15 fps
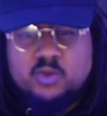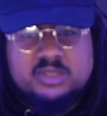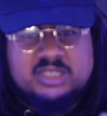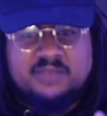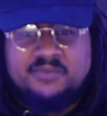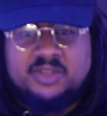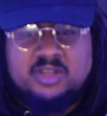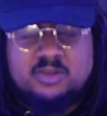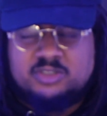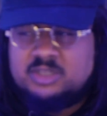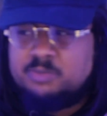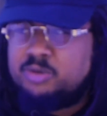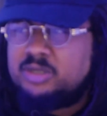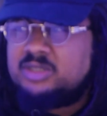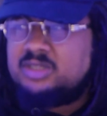music videos,
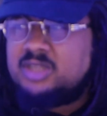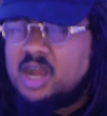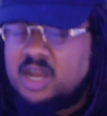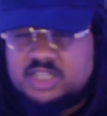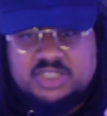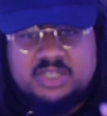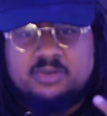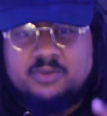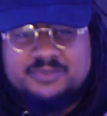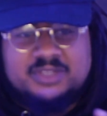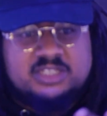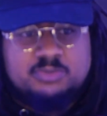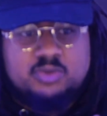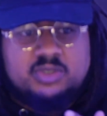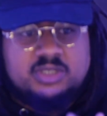the production of
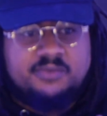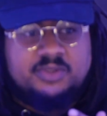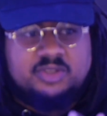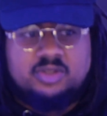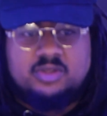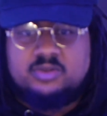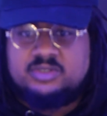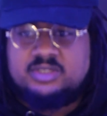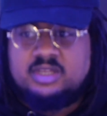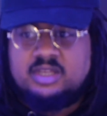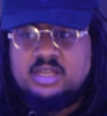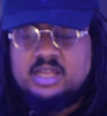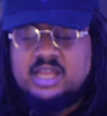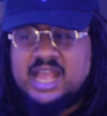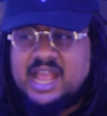these music videos,
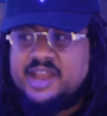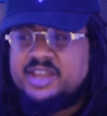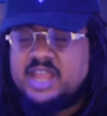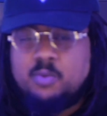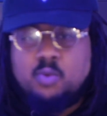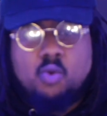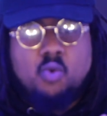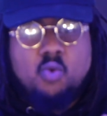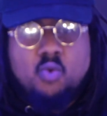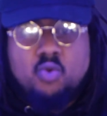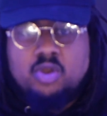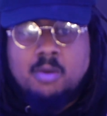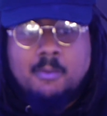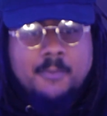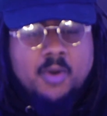and they were
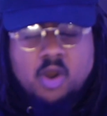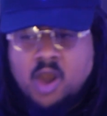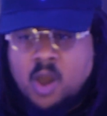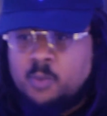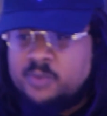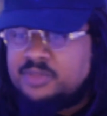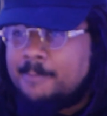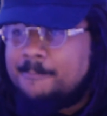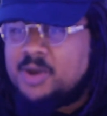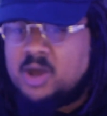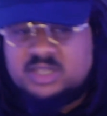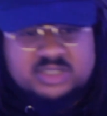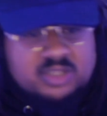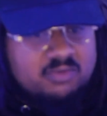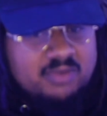all on par with the
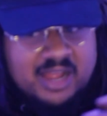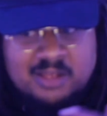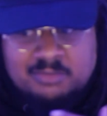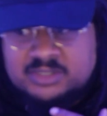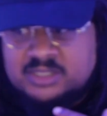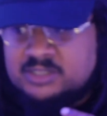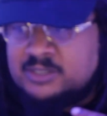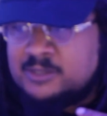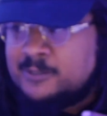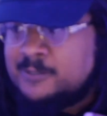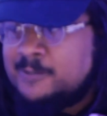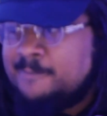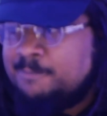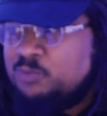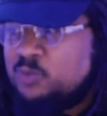Busta Rhymeses,
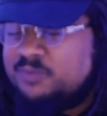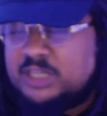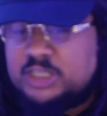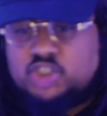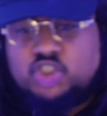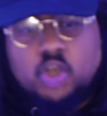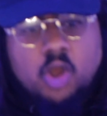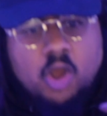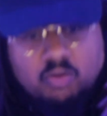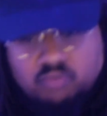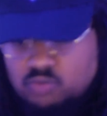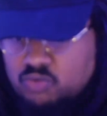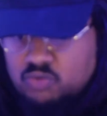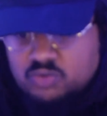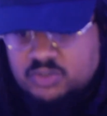the Ja
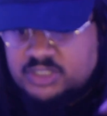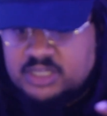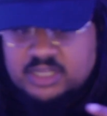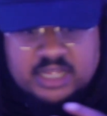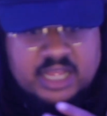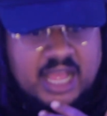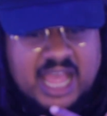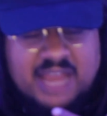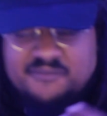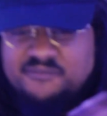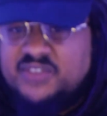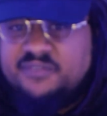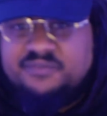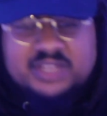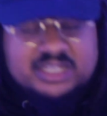Rules, and
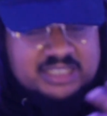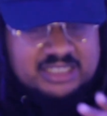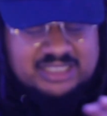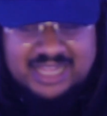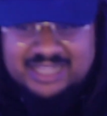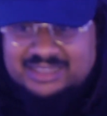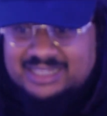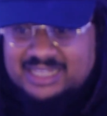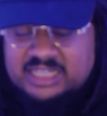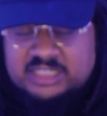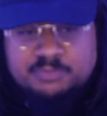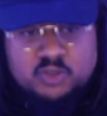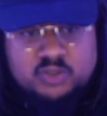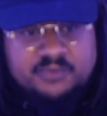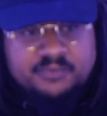50 Cents. Like,
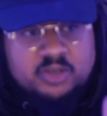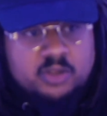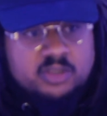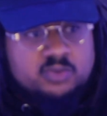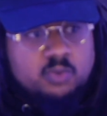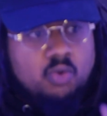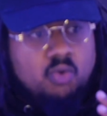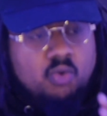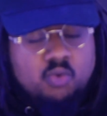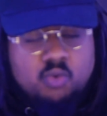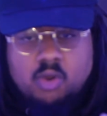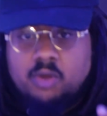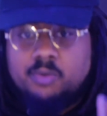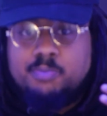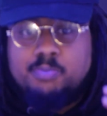these music videos were
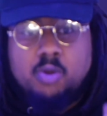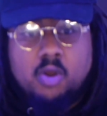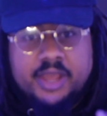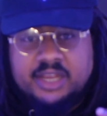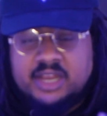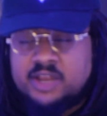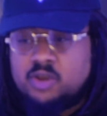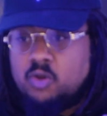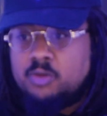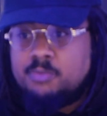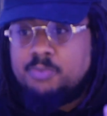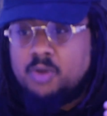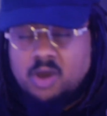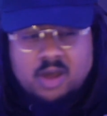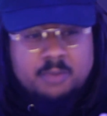all on point and
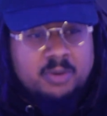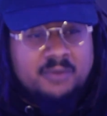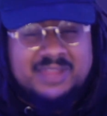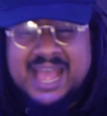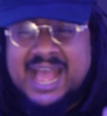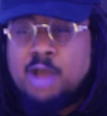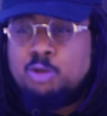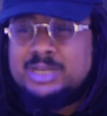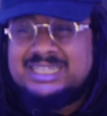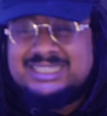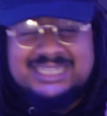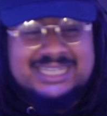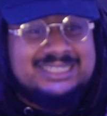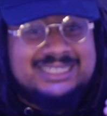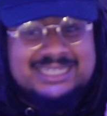on par, bruv. The Audi
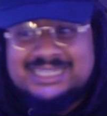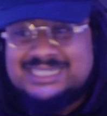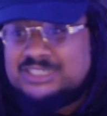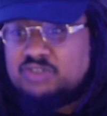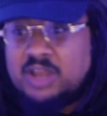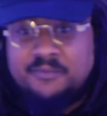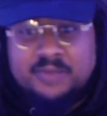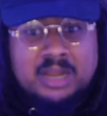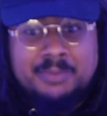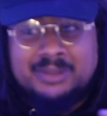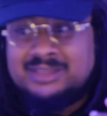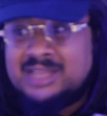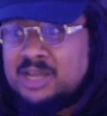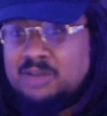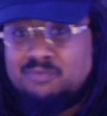TTs driving up
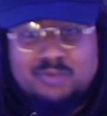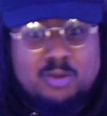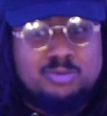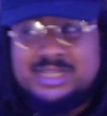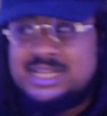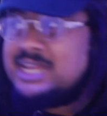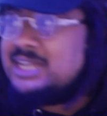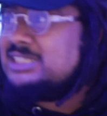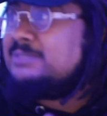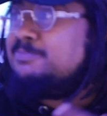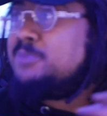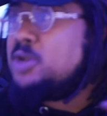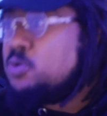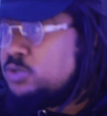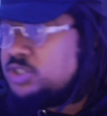and down the road, the
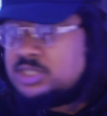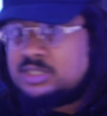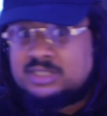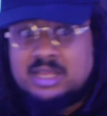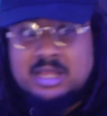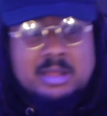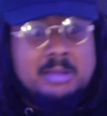explosions,